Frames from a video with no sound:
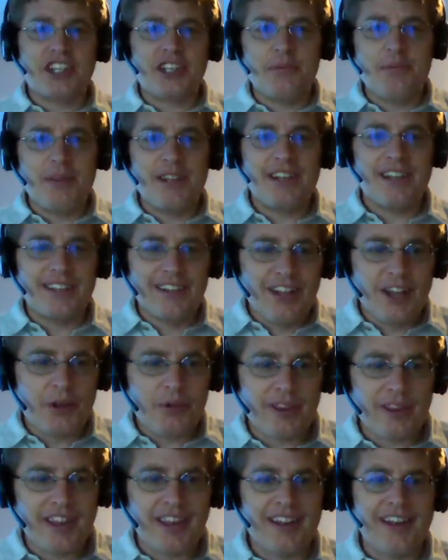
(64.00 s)
committee
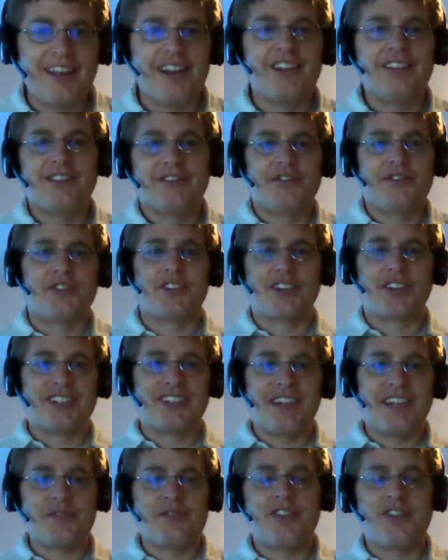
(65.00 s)
along with Angel for
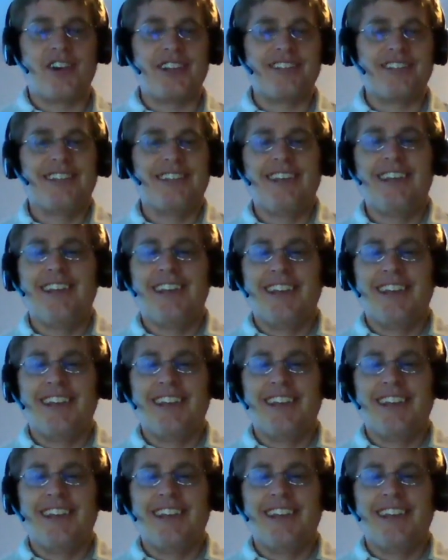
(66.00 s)
DevCon.